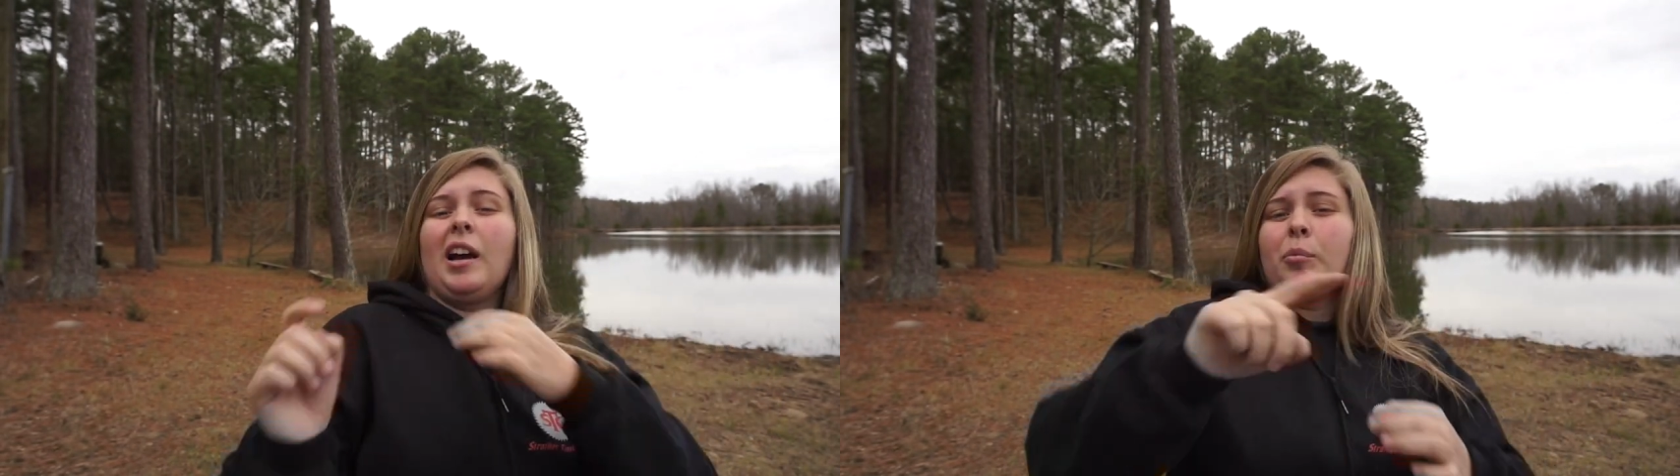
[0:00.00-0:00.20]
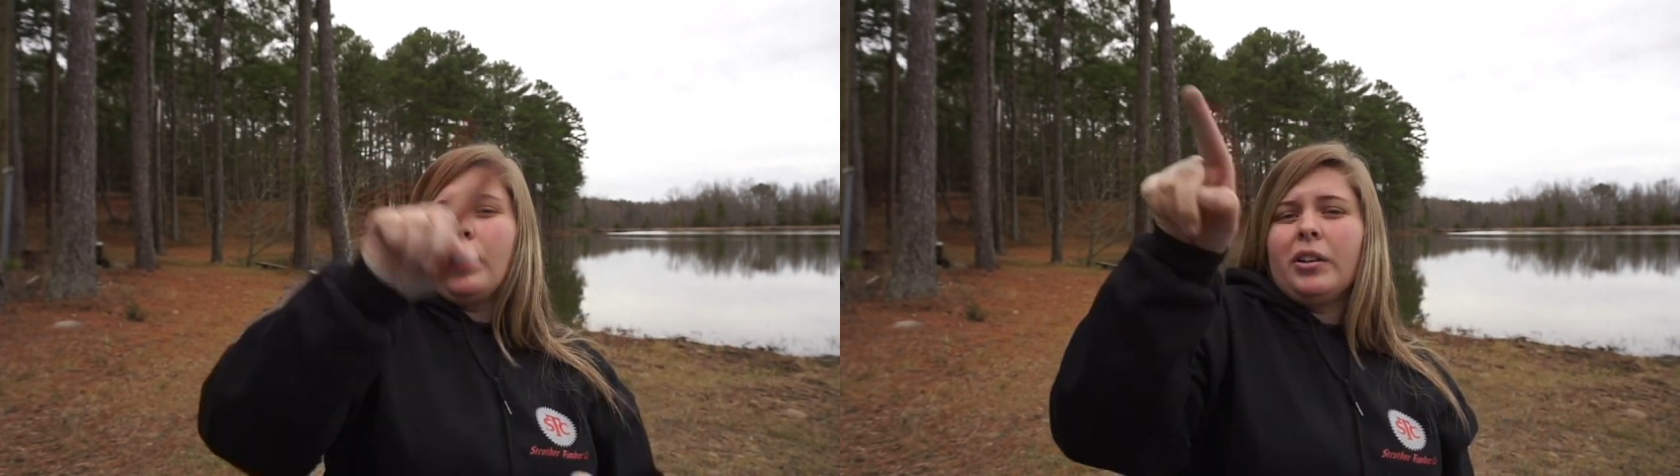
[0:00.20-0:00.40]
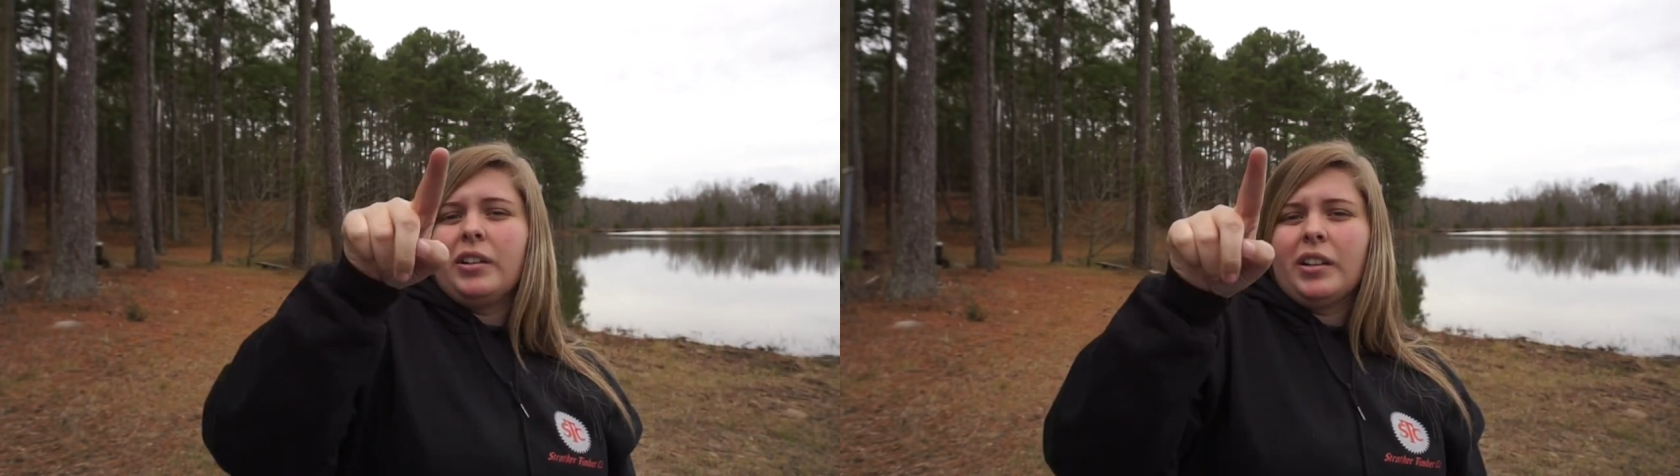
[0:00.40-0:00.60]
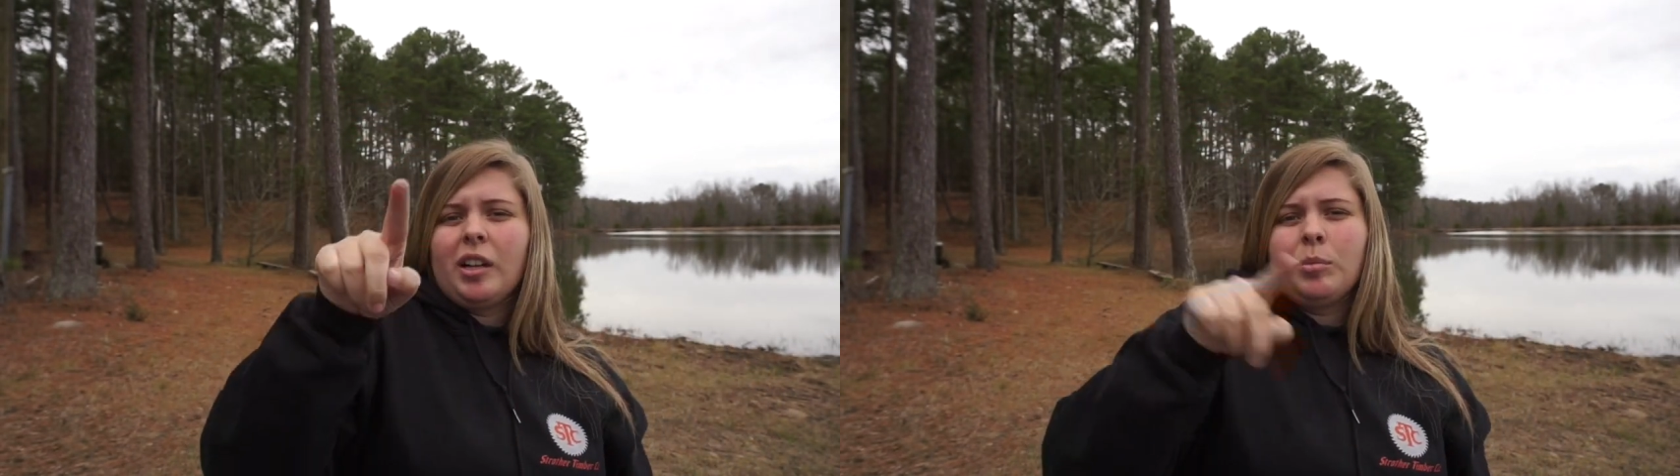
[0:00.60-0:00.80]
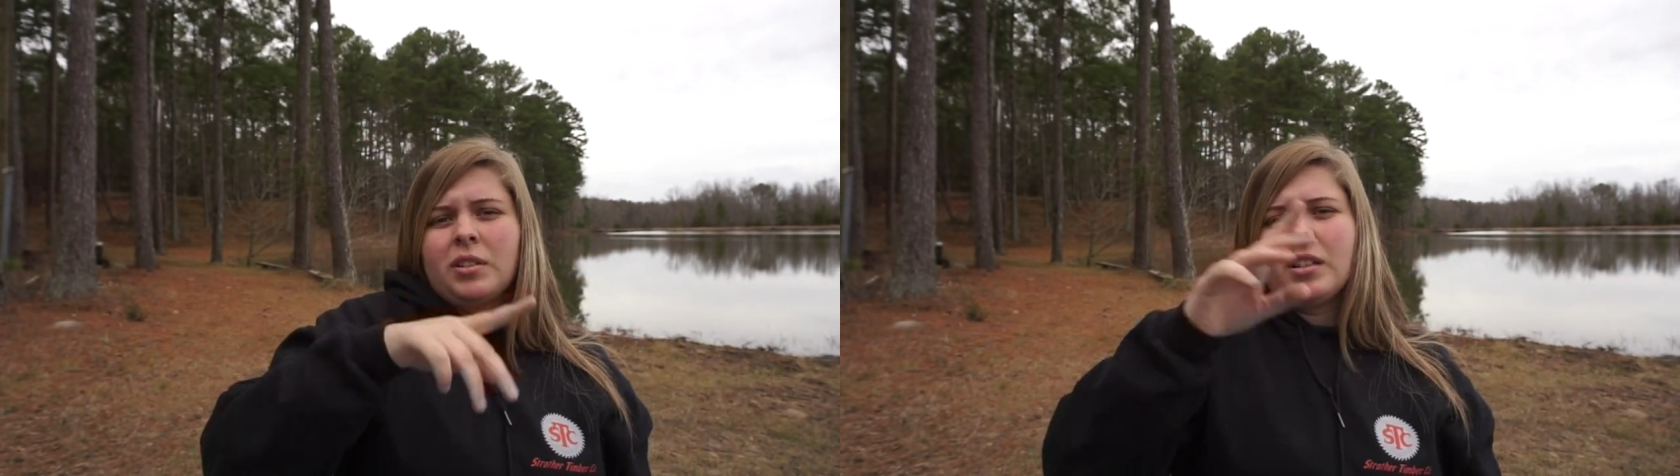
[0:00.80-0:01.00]
I'm rounding
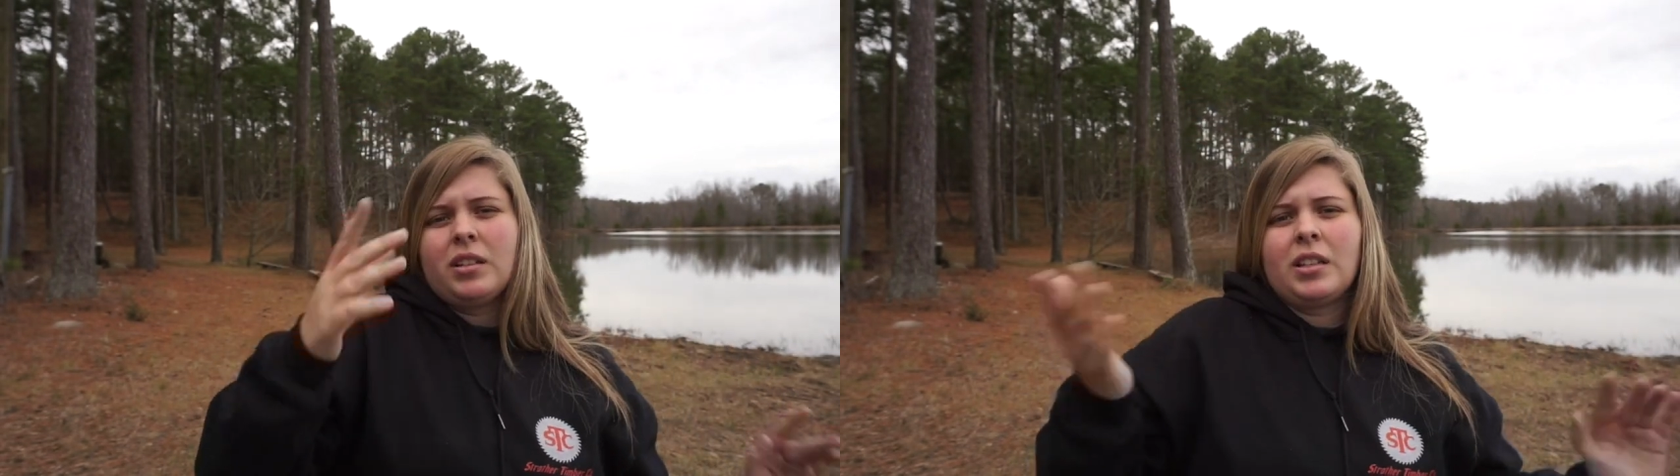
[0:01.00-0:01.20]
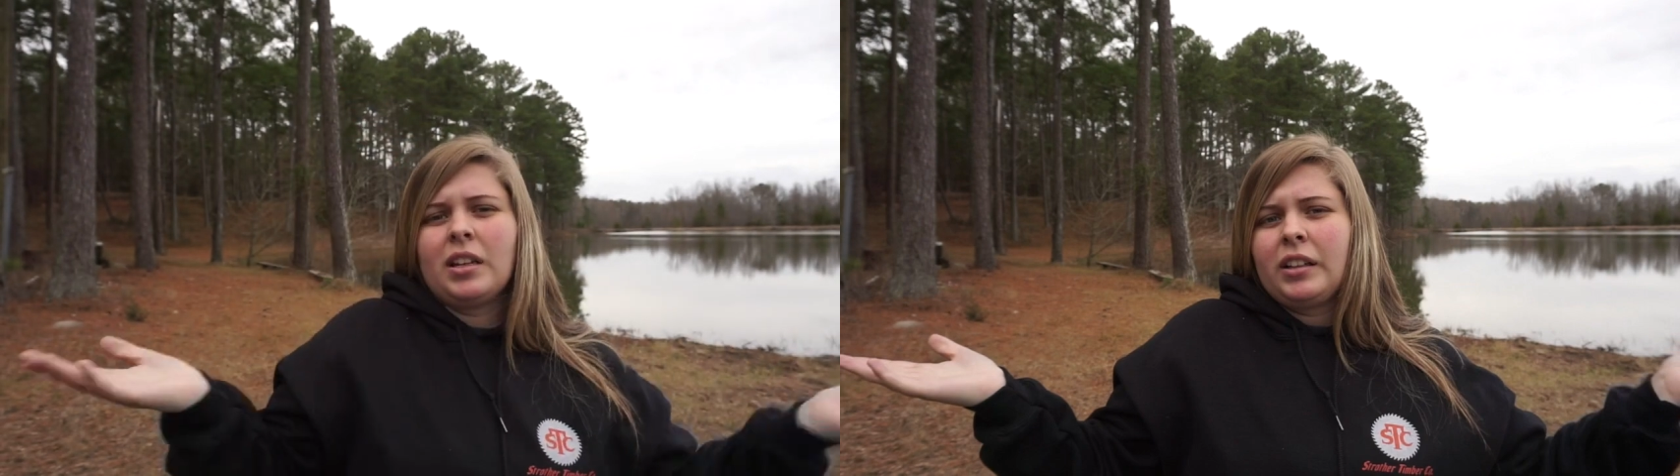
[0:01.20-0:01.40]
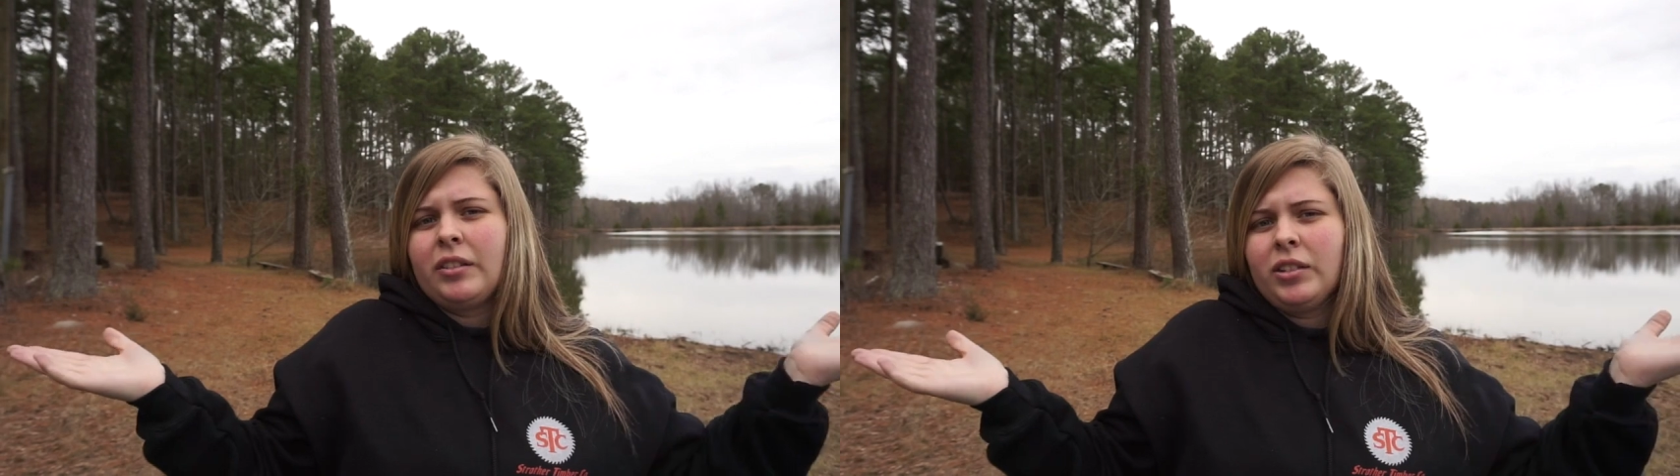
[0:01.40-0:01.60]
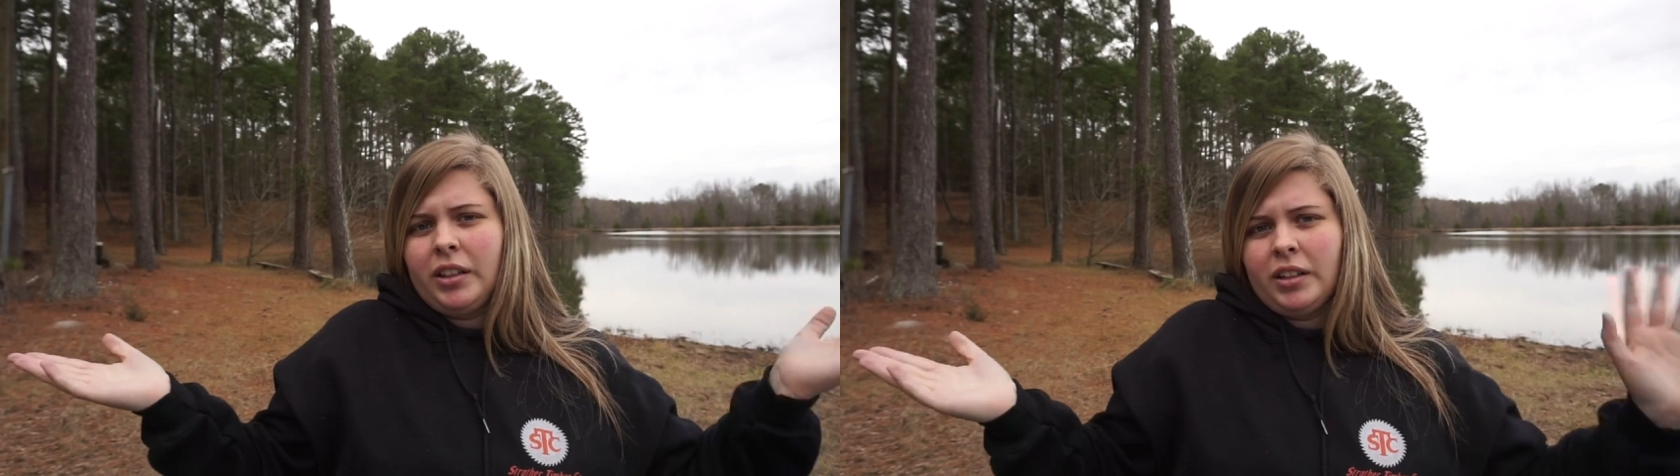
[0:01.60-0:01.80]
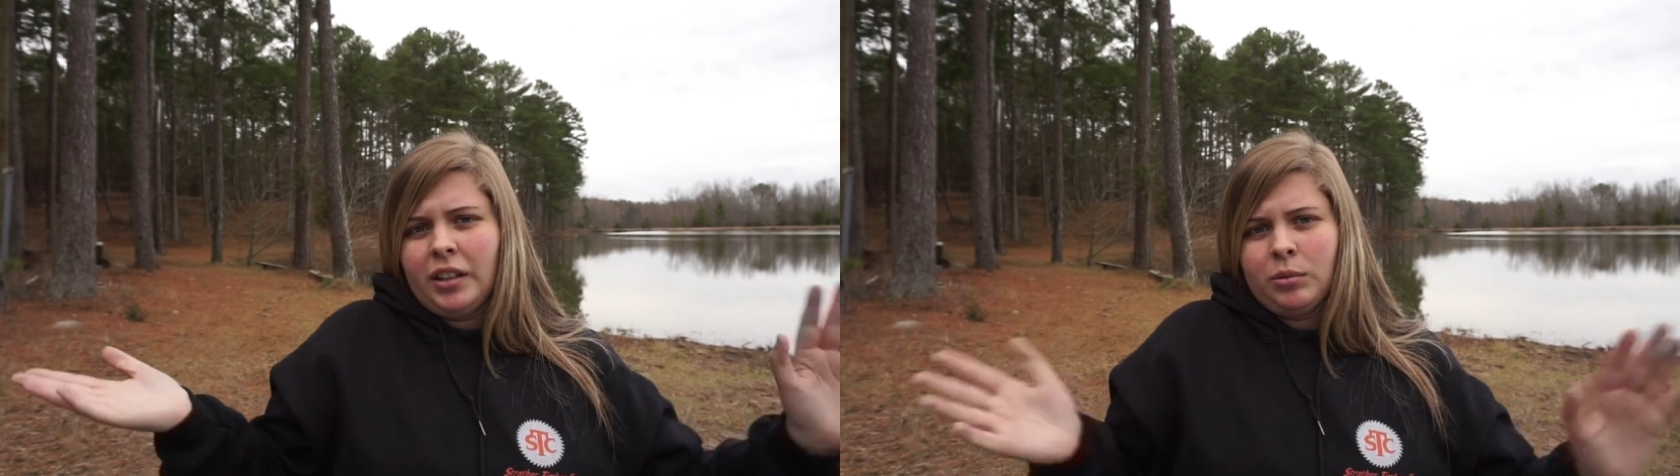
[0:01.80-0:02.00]
up instead of saying $11.99.